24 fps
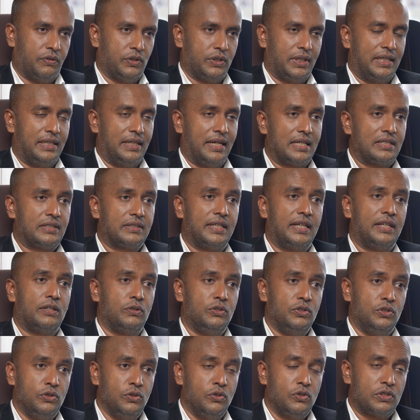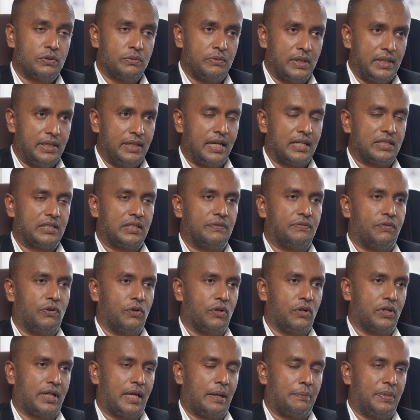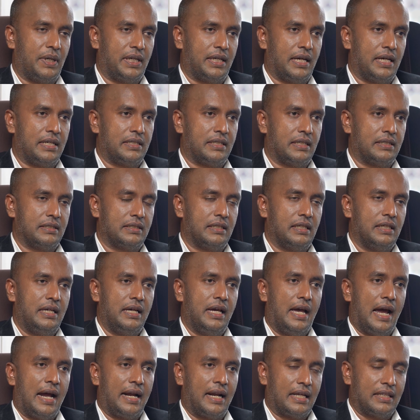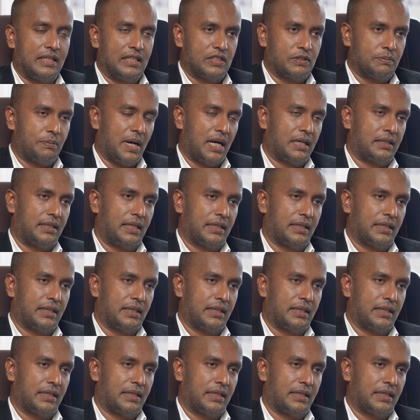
for the industry to use Industry 4.0 applications and other smart